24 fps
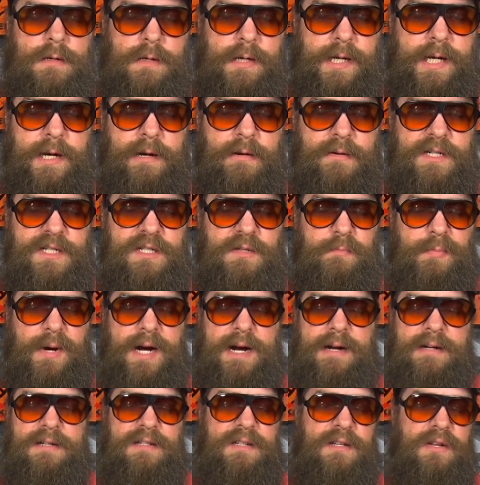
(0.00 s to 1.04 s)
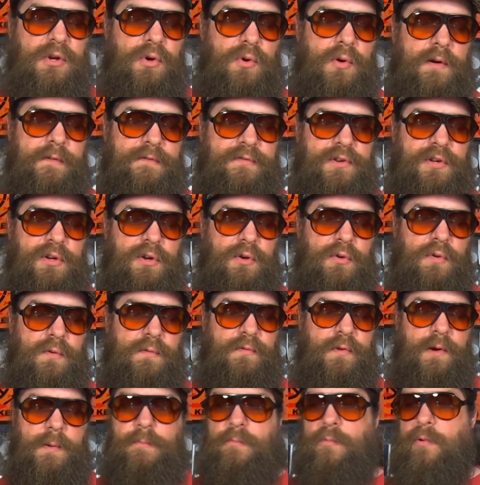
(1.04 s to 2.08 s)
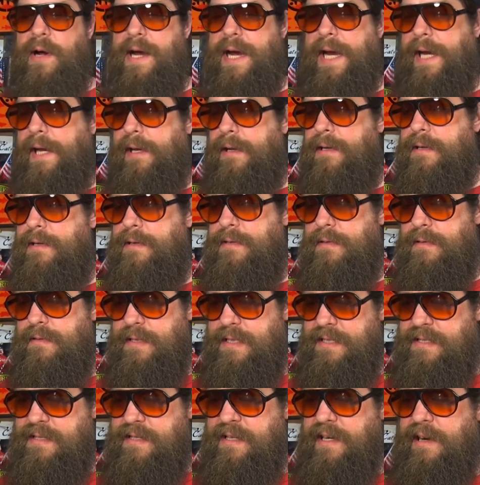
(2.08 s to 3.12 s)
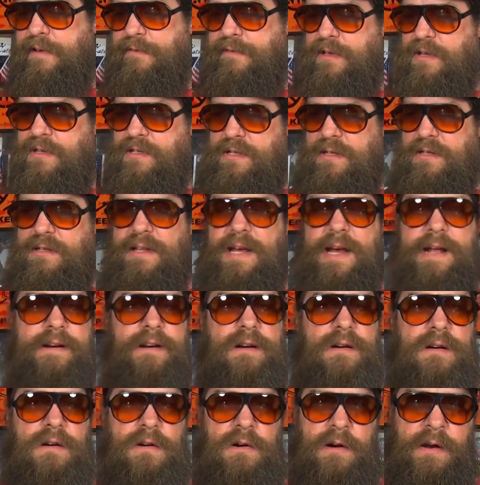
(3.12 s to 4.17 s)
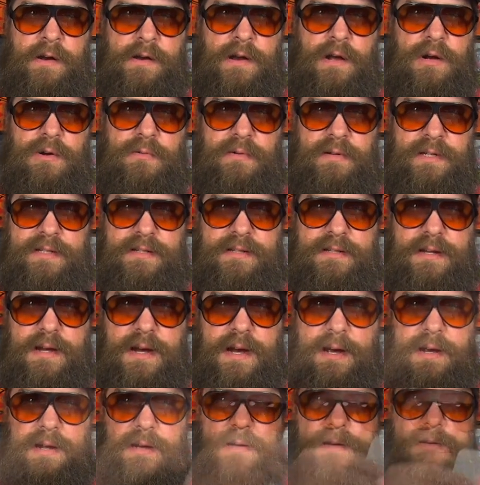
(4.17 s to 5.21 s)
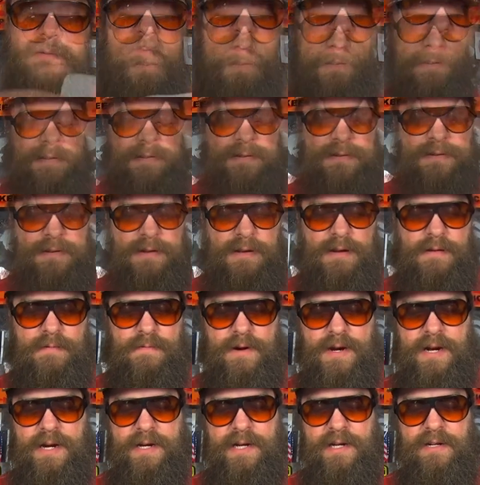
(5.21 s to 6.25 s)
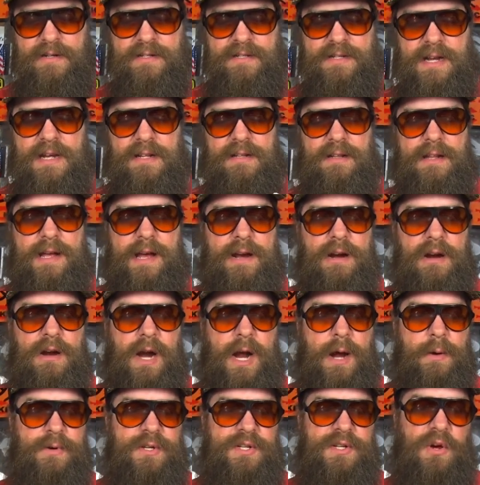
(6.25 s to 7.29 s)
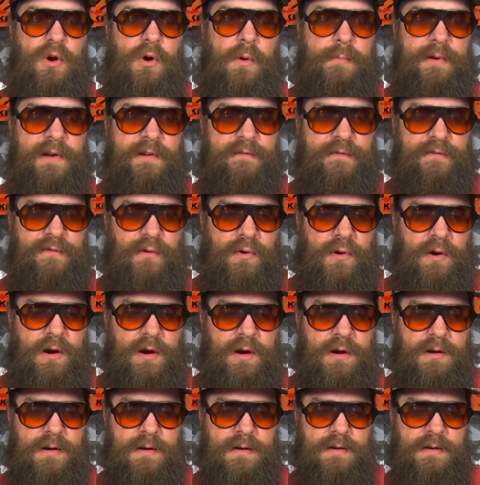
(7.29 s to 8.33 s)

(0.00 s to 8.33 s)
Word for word: Here is box 2 of 2 from Wayne. Let's see if there's a letter or a note inside. All right, here's that letter I was hoping for.